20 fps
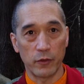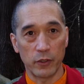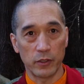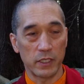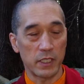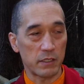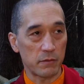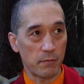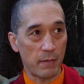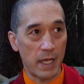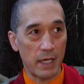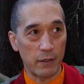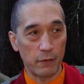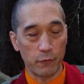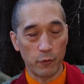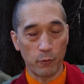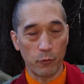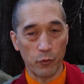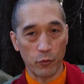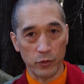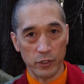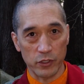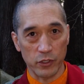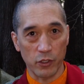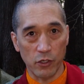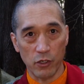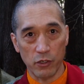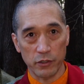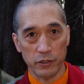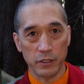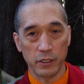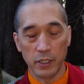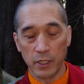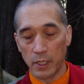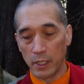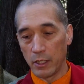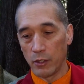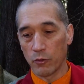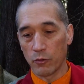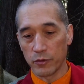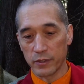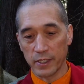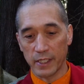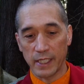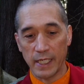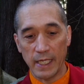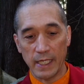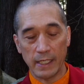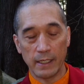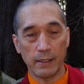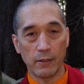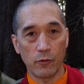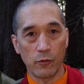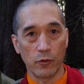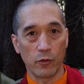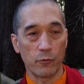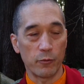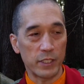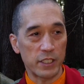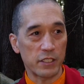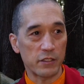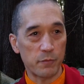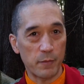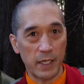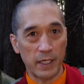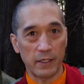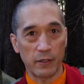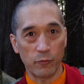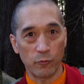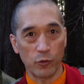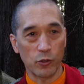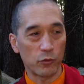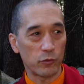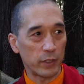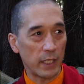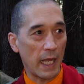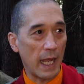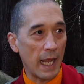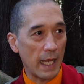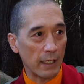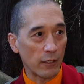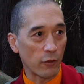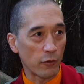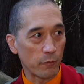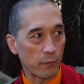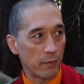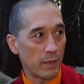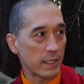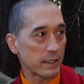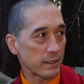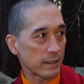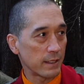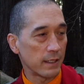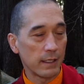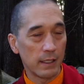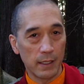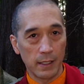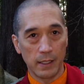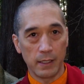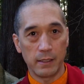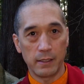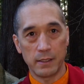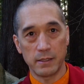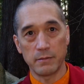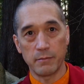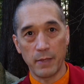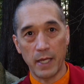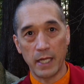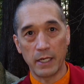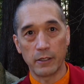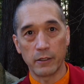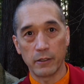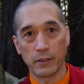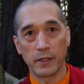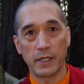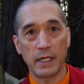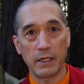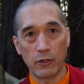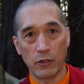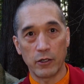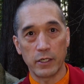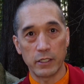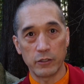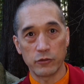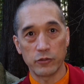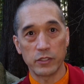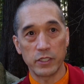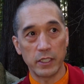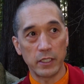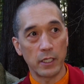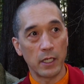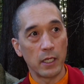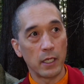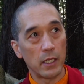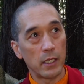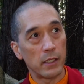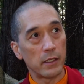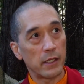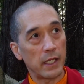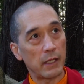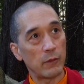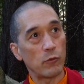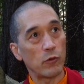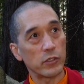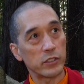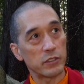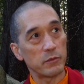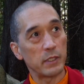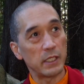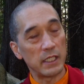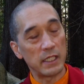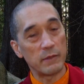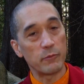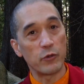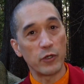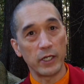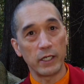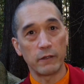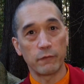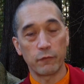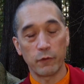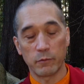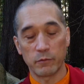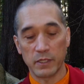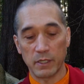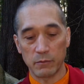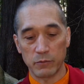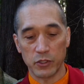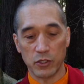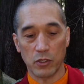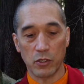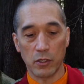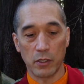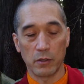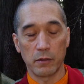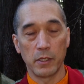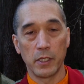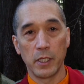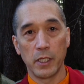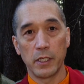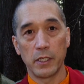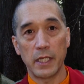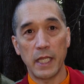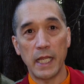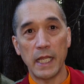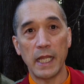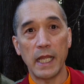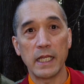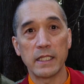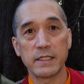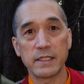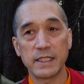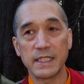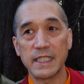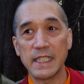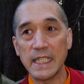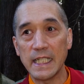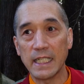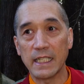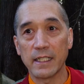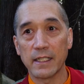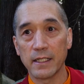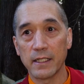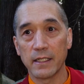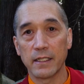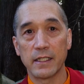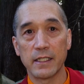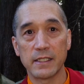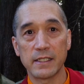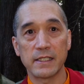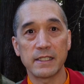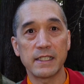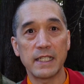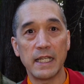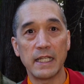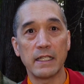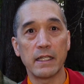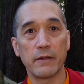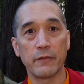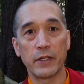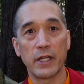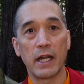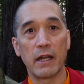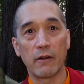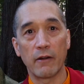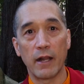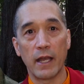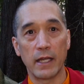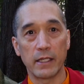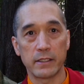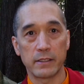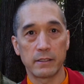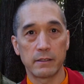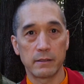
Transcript: It doesn't matter if you're born as a god, or as a king, or the richest man in the world, Elon Musk. It doesn't matter. They're not interested. They want to be liberated from samsara. They seek the state of an arahat.